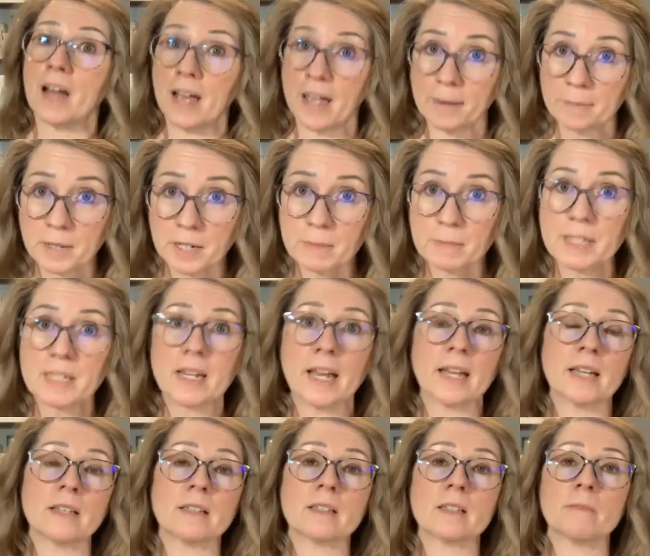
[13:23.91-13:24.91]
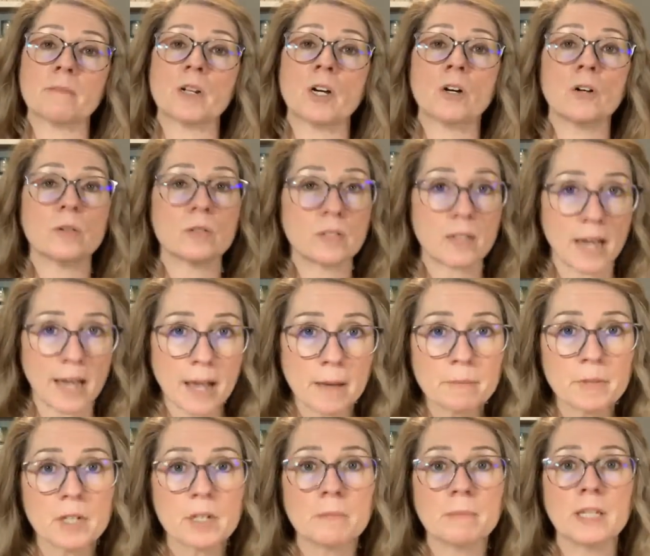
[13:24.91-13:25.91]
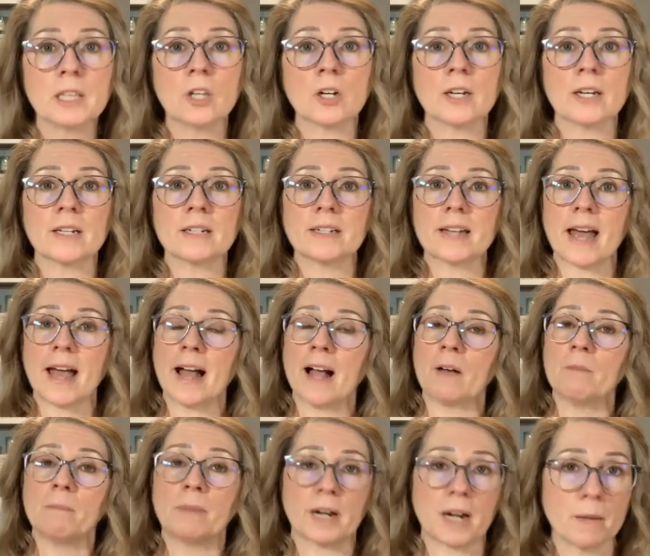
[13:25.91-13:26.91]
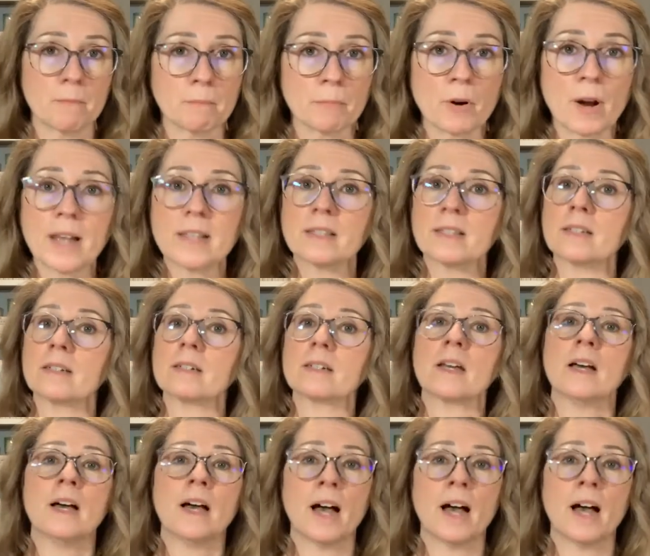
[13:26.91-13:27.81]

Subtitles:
I am going to be taking some notes. I am going to be looking down, but I'm present.